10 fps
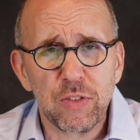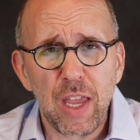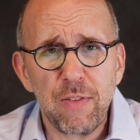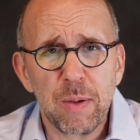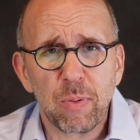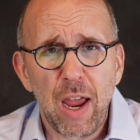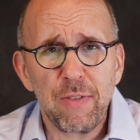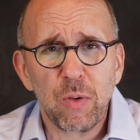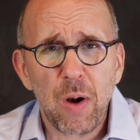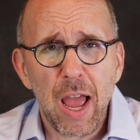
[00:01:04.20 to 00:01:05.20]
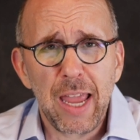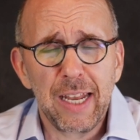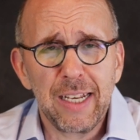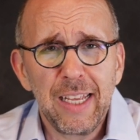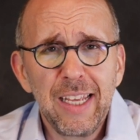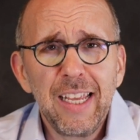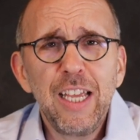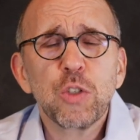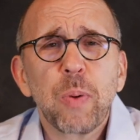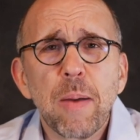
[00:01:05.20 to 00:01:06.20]
Saving Private Ryan,
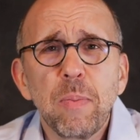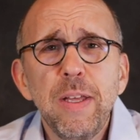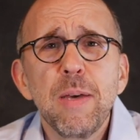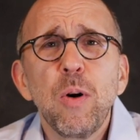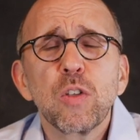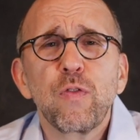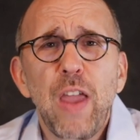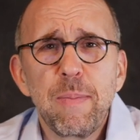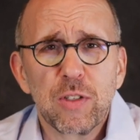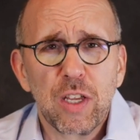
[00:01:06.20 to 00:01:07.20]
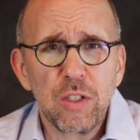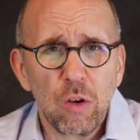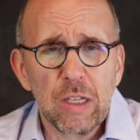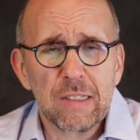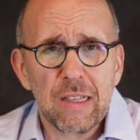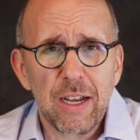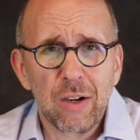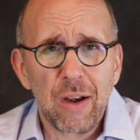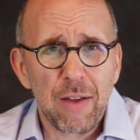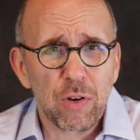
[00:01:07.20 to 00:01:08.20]
is probably the most famous condolence
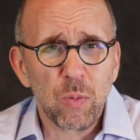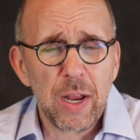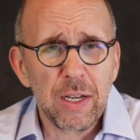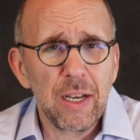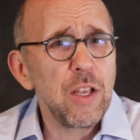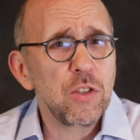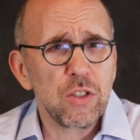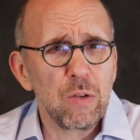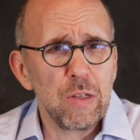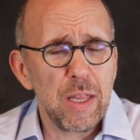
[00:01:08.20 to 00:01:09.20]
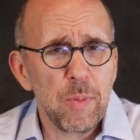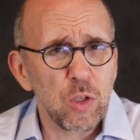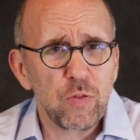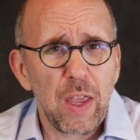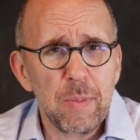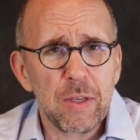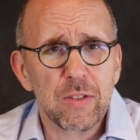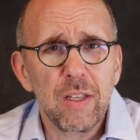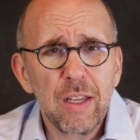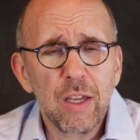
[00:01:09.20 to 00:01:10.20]
letter ever written, certainly the most
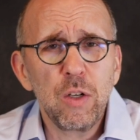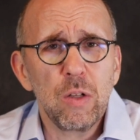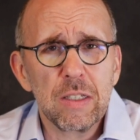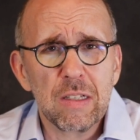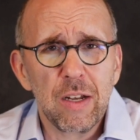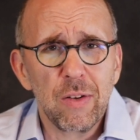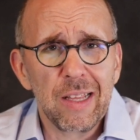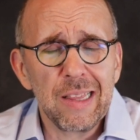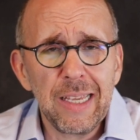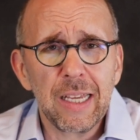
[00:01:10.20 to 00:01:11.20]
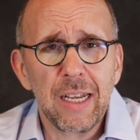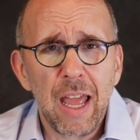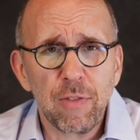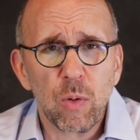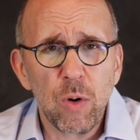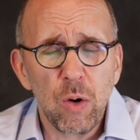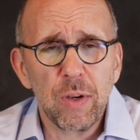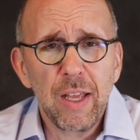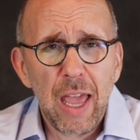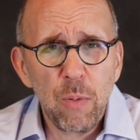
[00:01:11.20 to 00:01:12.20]
famous condolence letter that Lincoln ever
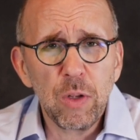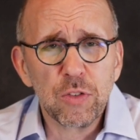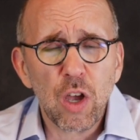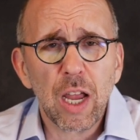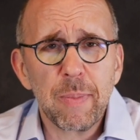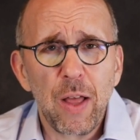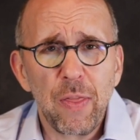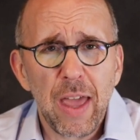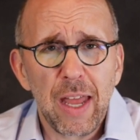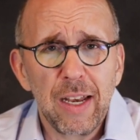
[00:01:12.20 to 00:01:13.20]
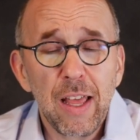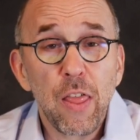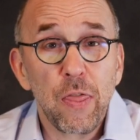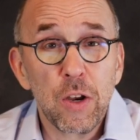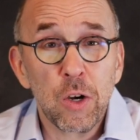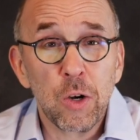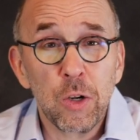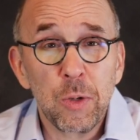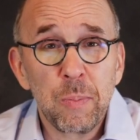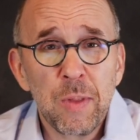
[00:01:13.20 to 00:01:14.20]
wrote, and we'll talk about that third.